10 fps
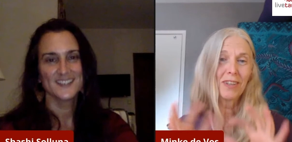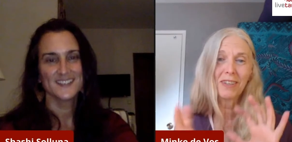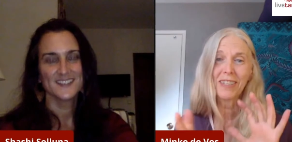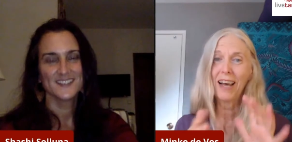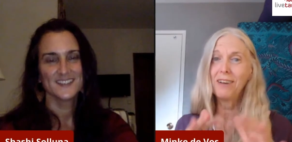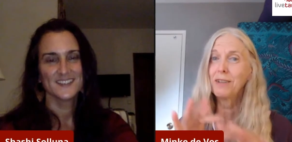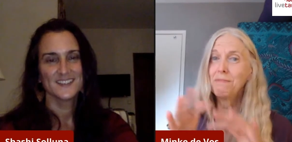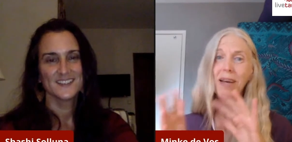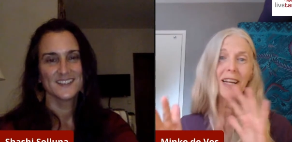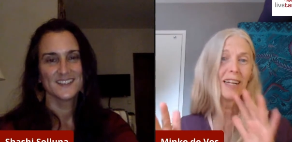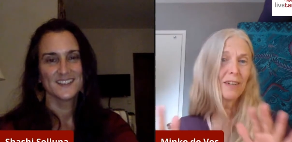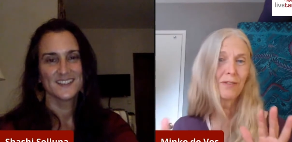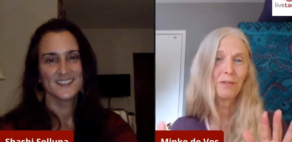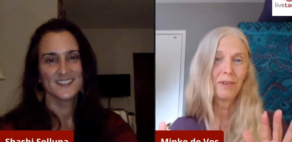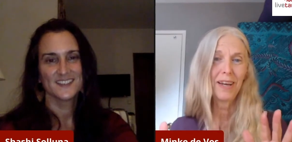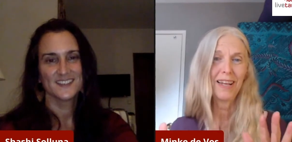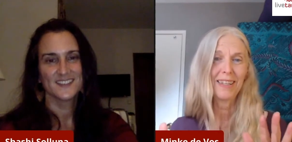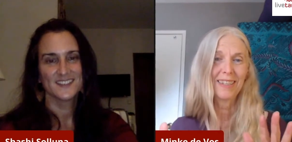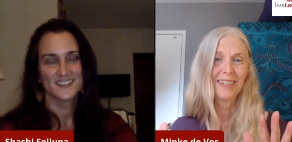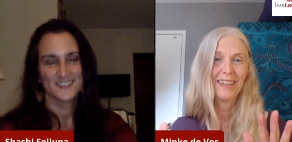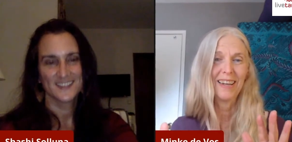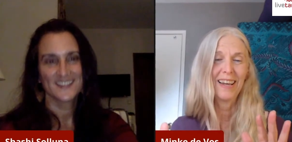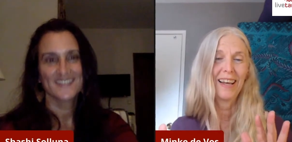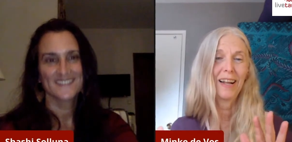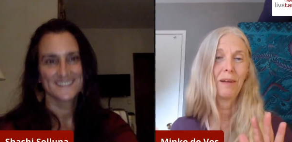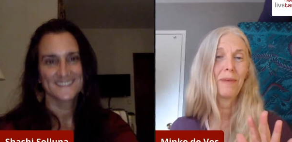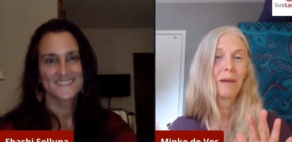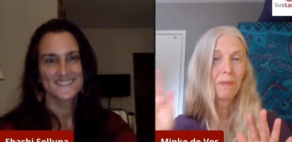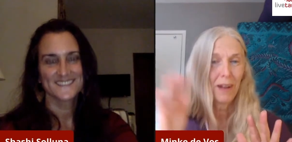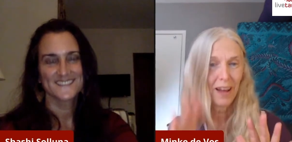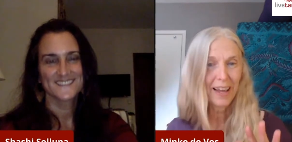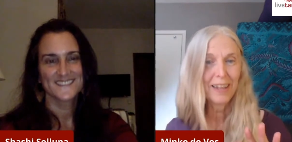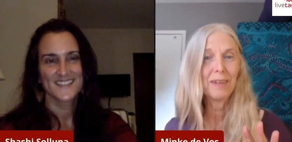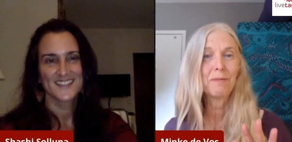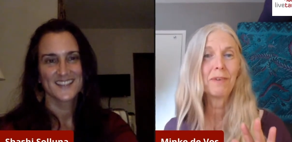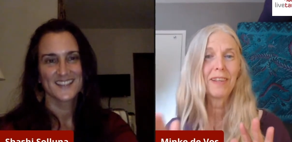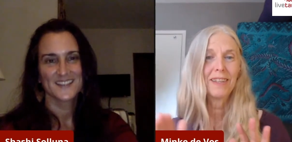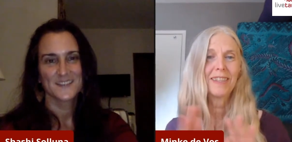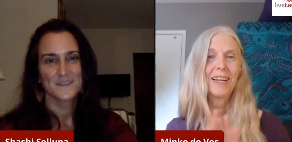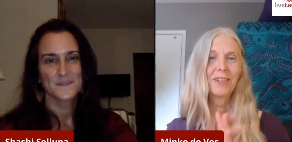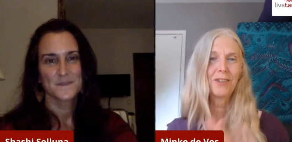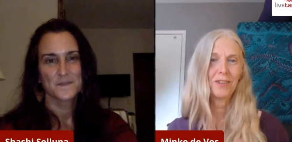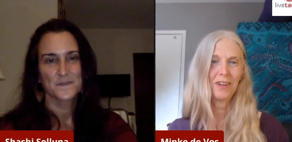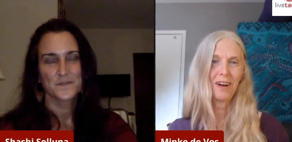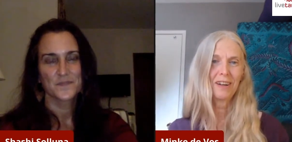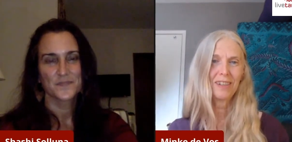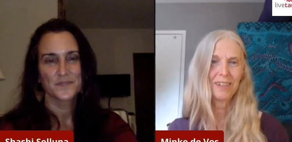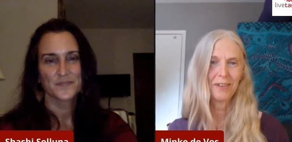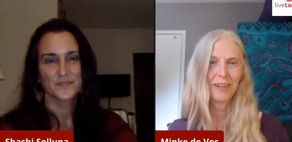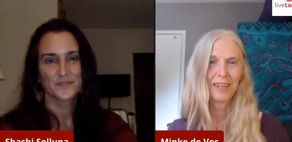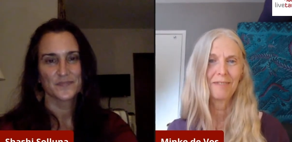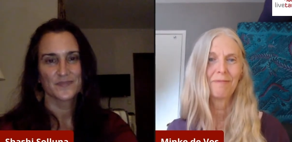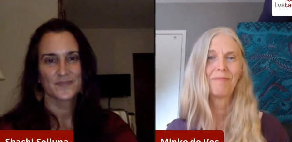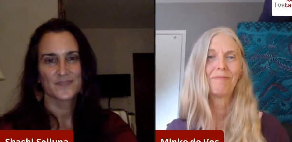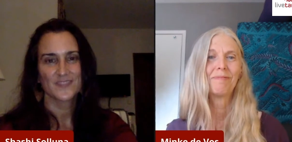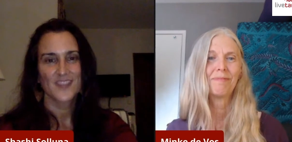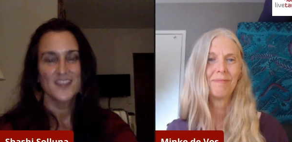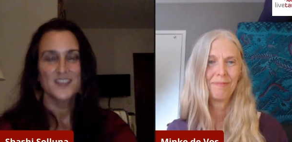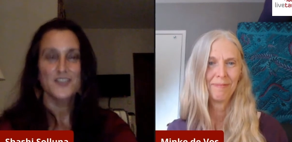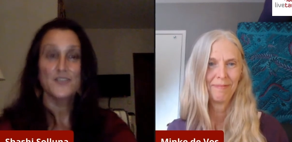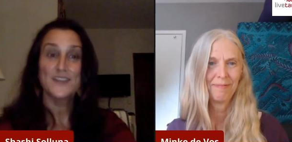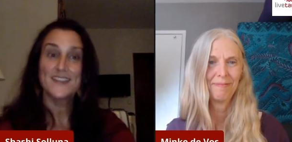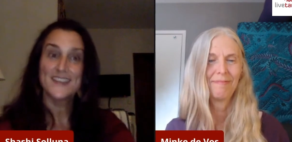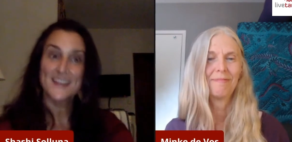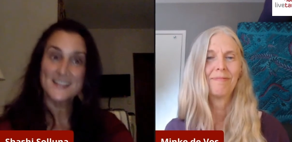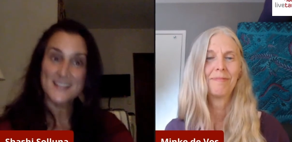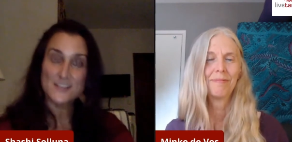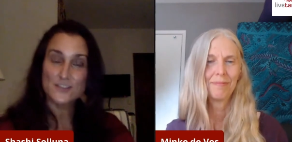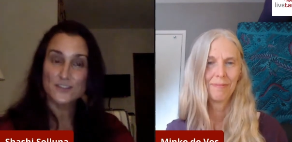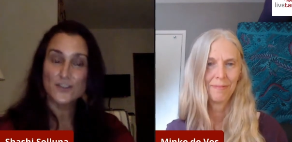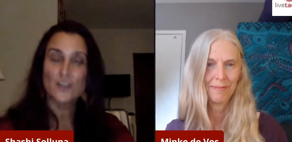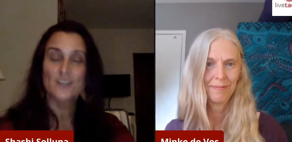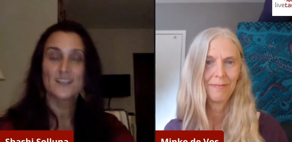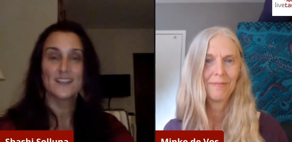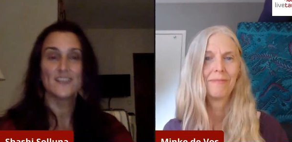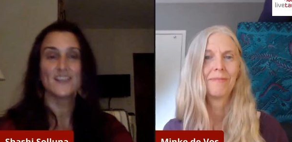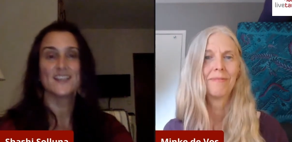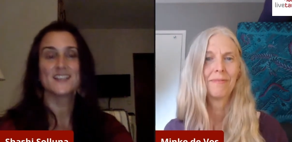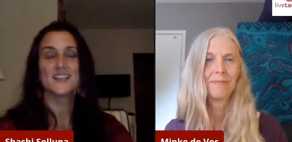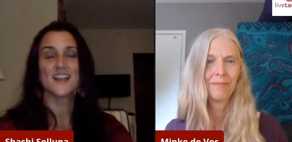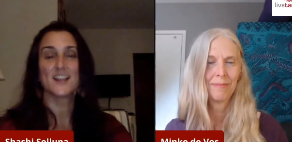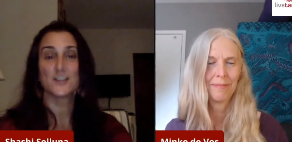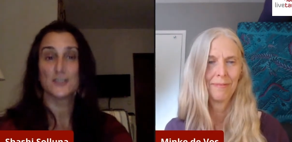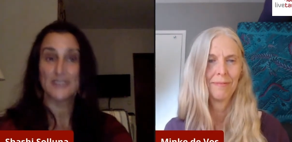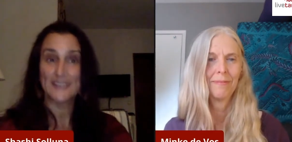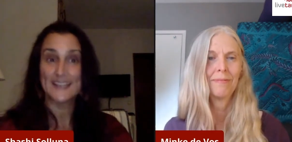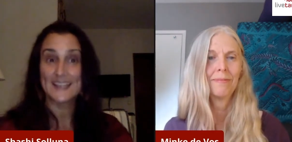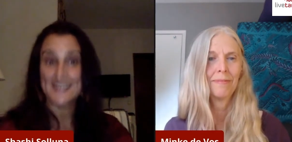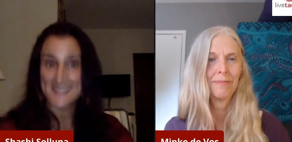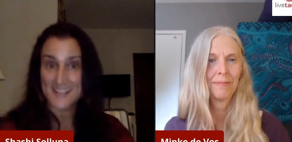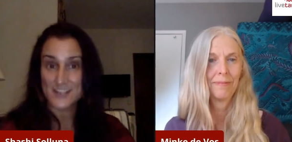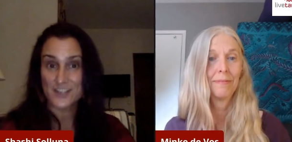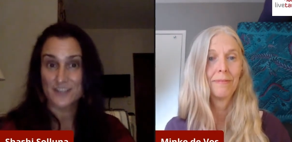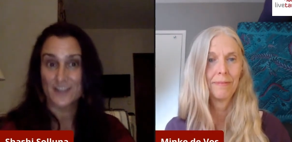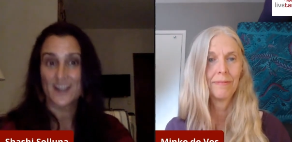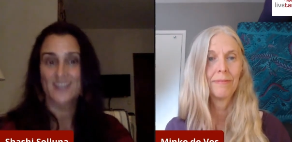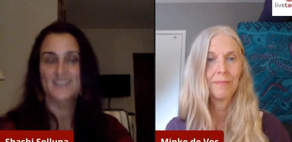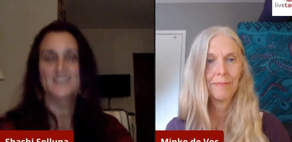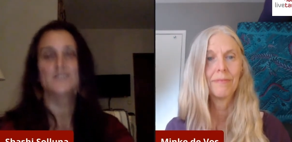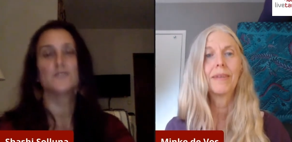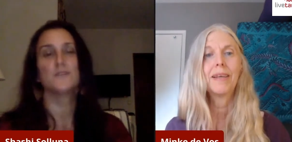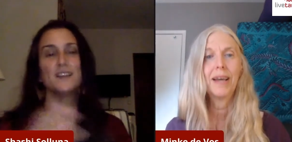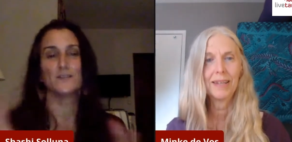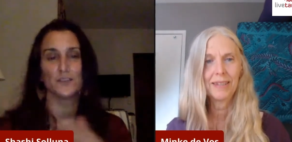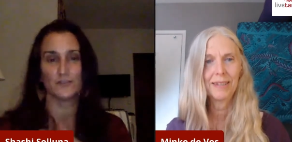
Speaker 1: those sounds in many different ways, and I'll be applying them with ancestral knot clearing.
Speaker 2: So then the ancestral knot clearing is an actual healing session, right? It's normally yes. given